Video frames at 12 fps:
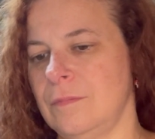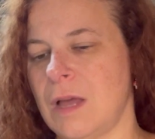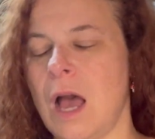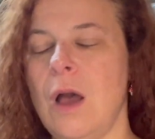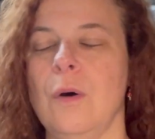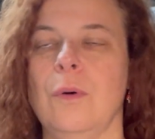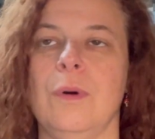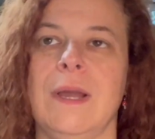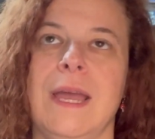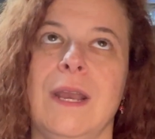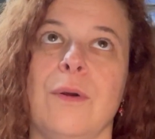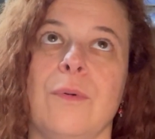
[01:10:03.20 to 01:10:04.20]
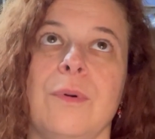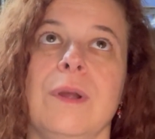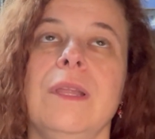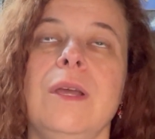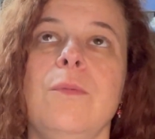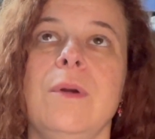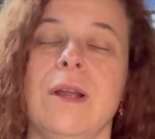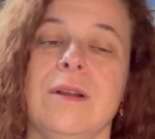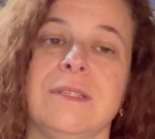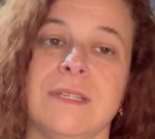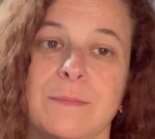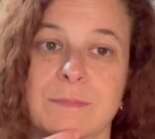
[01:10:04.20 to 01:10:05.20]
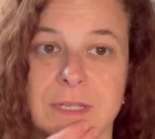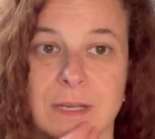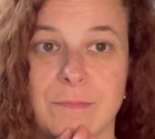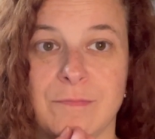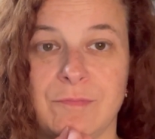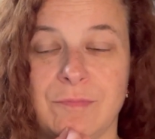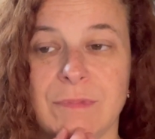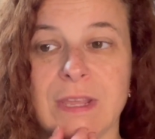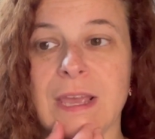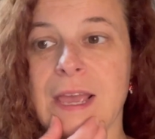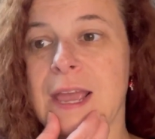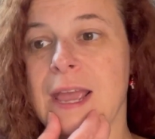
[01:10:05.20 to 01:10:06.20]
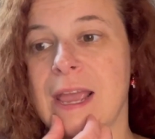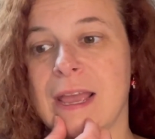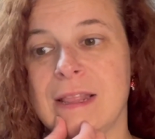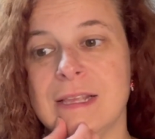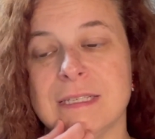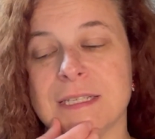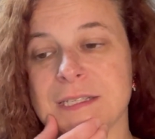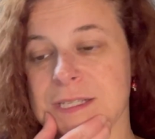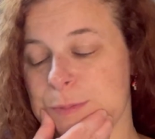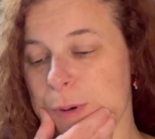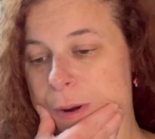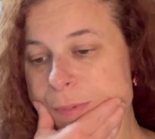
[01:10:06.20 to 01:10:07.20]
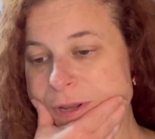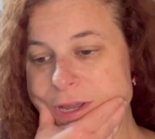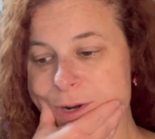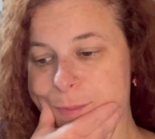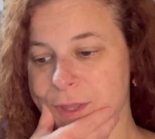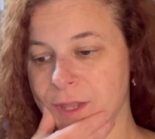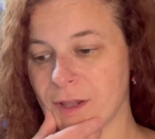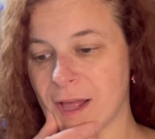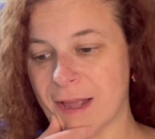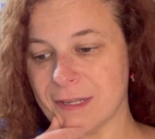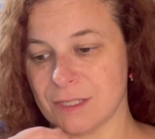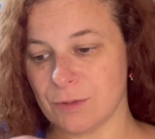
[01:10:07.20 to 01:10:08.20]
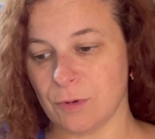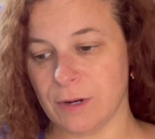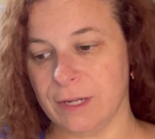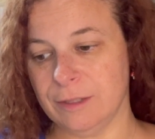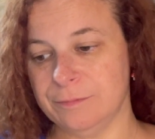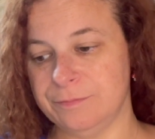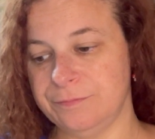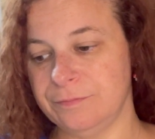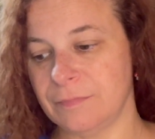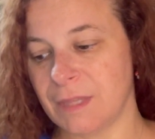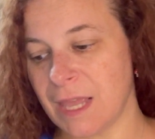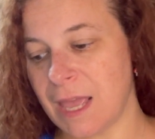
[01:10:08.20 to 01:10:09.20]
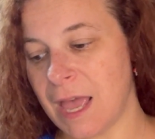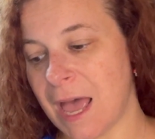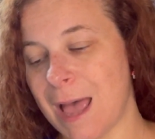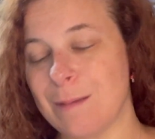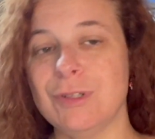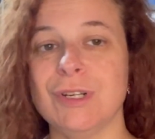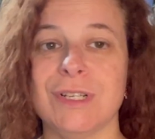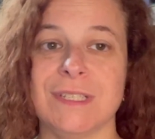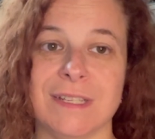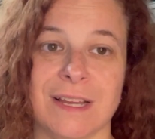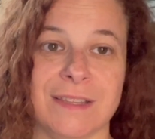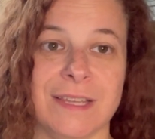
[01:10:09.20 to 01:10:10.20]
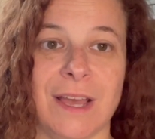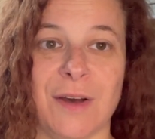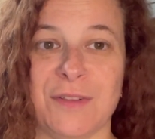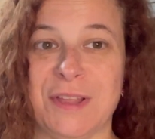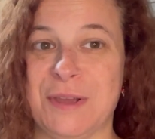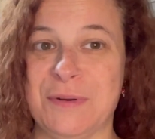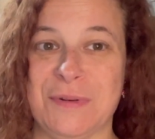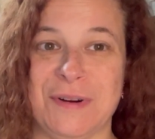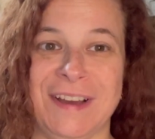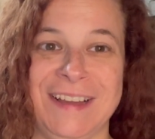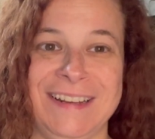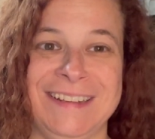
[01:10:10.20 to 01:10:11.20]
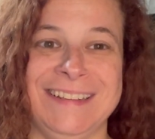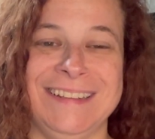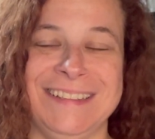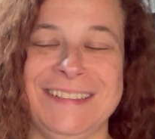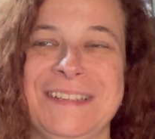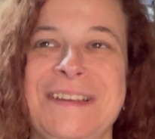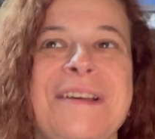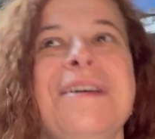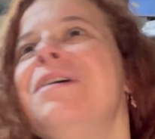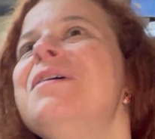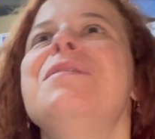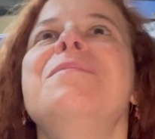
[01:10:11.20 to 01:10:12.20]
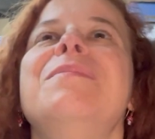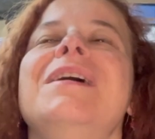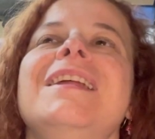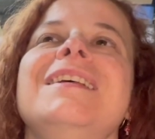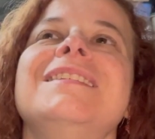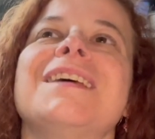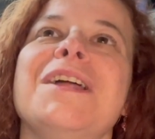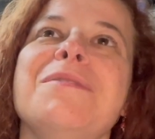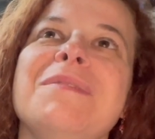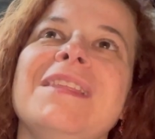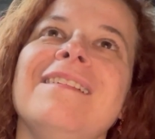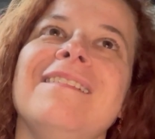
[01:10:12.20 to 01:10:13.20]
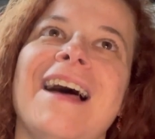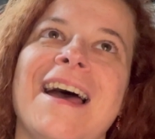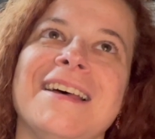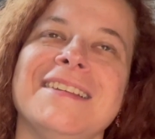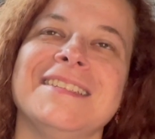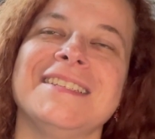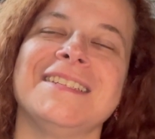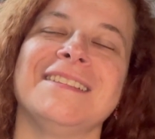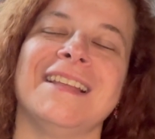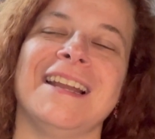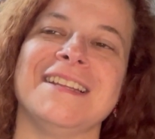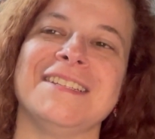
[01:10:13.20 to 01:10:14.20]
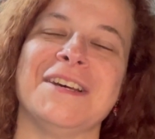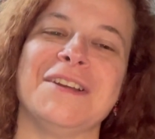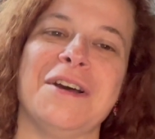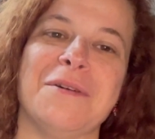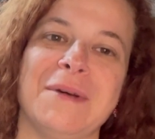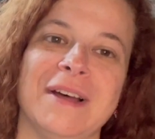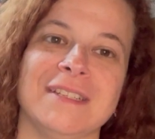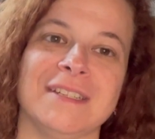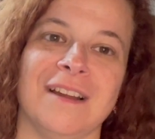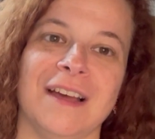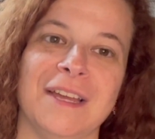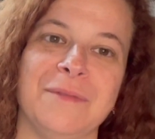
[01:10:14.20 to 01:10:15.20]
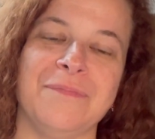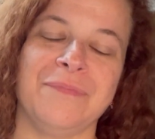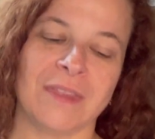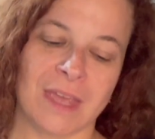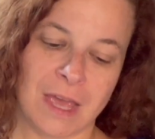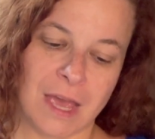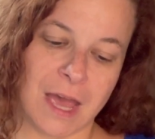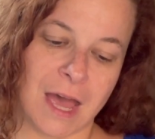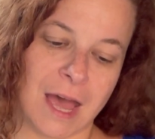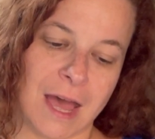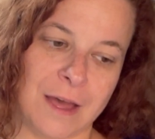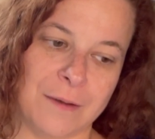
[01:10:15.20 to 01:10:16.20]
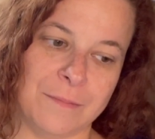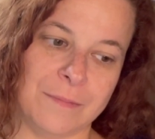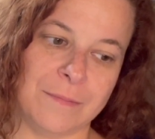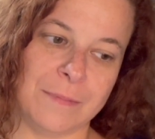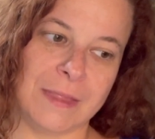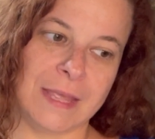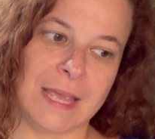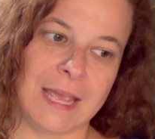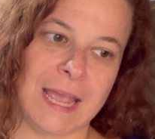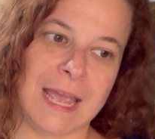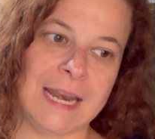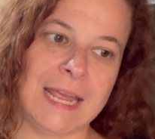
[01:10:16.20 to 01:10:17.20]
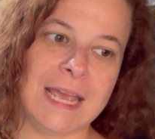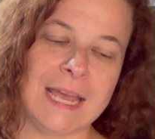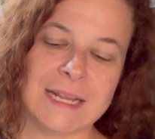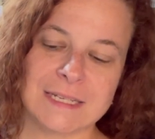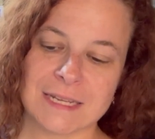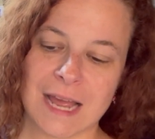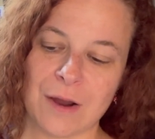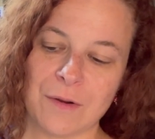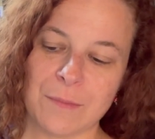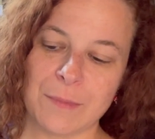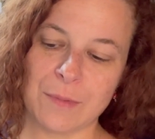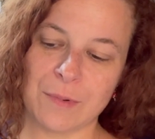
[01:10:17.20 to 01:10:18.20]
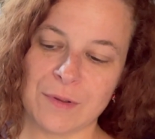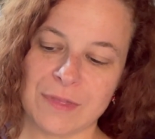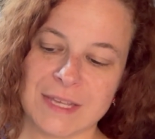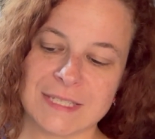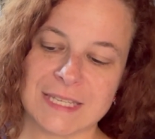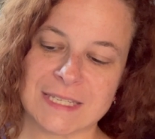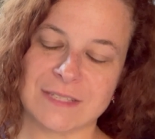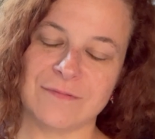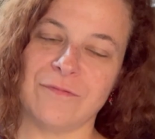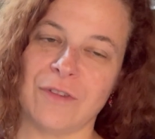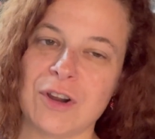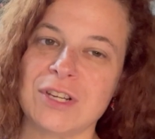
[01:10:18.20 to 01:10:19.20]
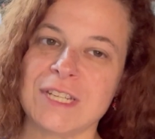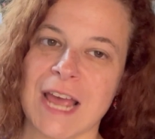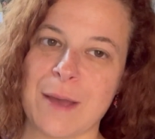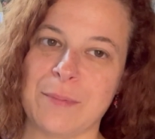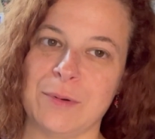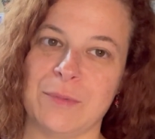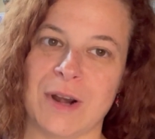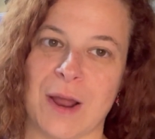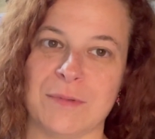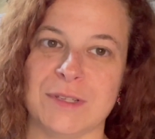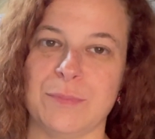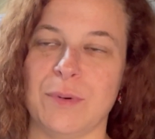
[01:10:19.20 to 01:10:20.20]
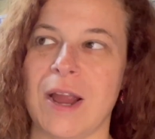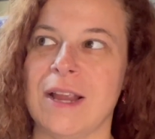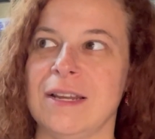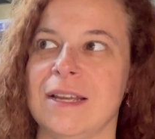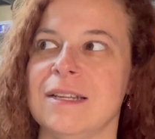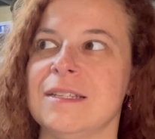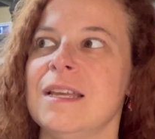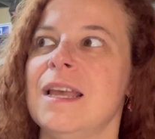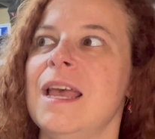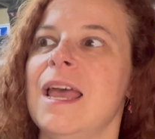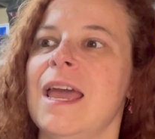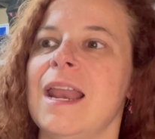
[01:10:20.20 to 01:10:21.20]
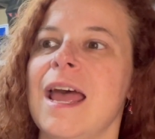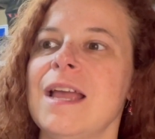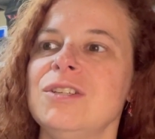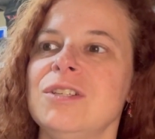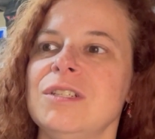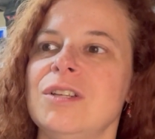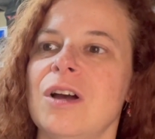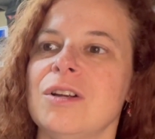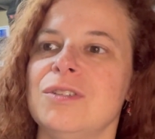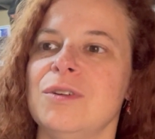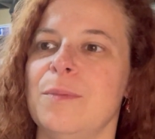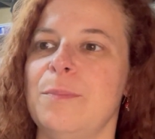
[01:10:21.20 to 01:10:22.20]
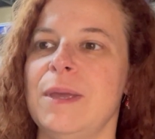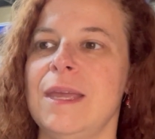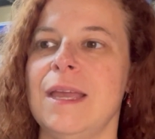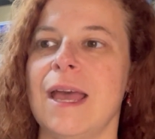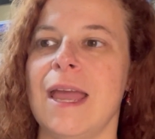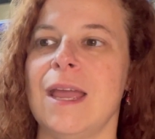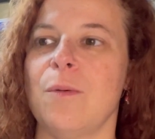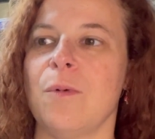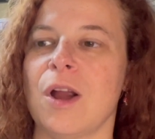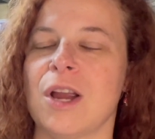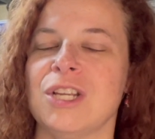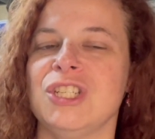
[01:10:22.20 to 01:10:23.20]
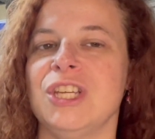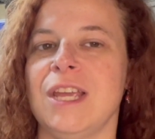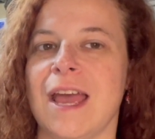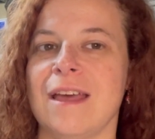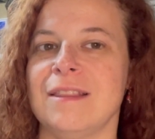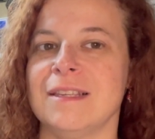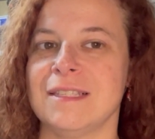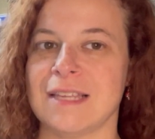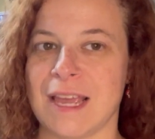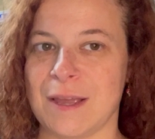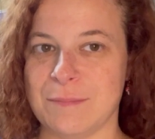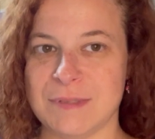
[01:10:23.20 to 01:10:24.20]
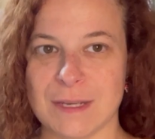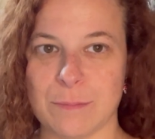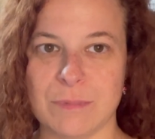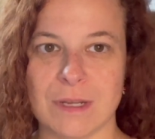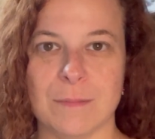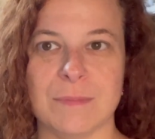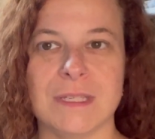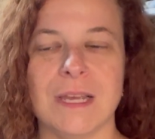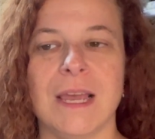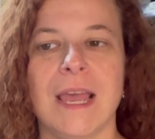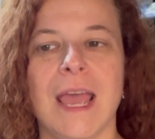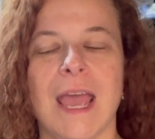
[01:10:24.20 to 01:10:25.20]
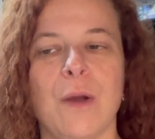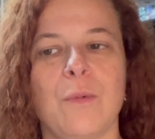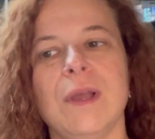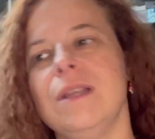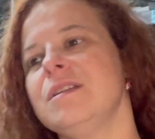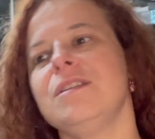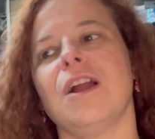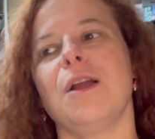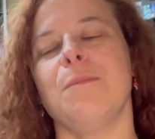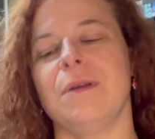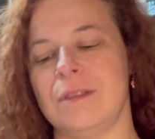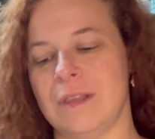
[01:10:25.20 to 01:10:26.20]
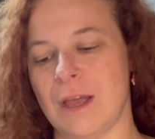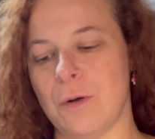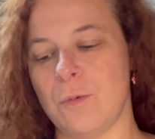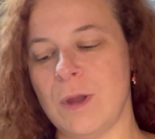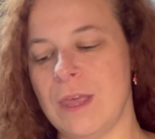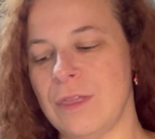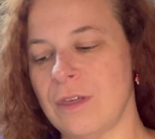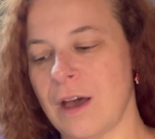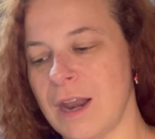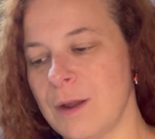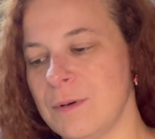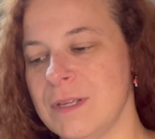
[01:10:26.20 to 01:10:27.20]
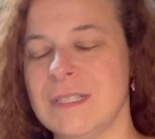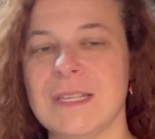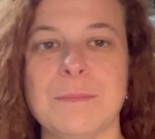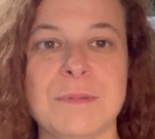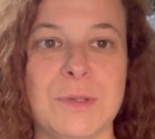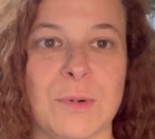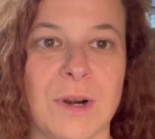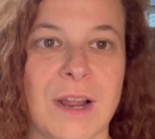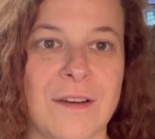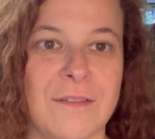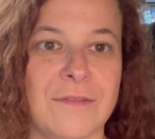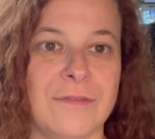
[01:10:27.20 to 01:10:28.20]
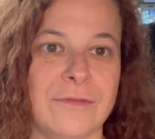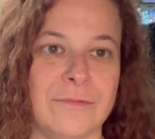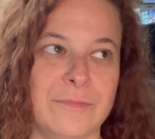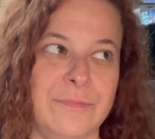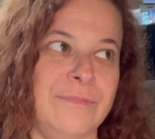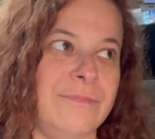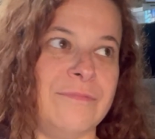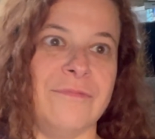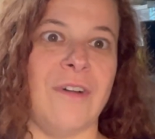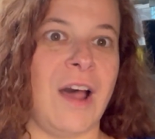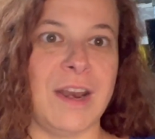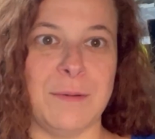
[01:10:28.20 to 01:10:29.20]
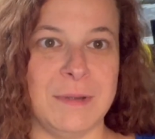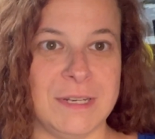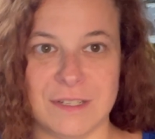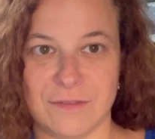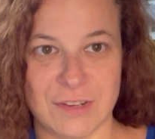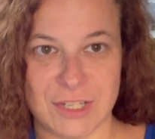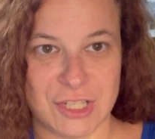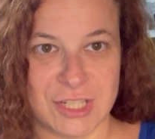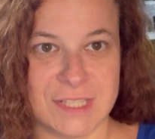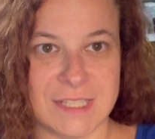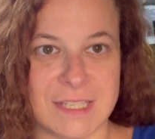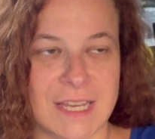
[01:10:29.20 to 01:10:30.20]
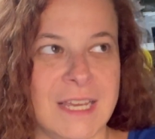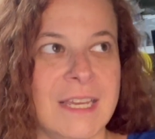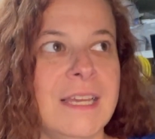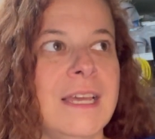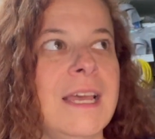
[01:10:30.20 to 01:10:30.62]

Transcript: oh, and a really weird symptom, and this is probably going to be the last one I'm sure it's not the only one, but it's going to be the last that I tell y'all about tonight. Um, and it, I remember this first happened when I was pregnant. And I actually talked to a PA at work and she had the same symptoms. And we determined that we thought it was some sort of vitamin deficiency.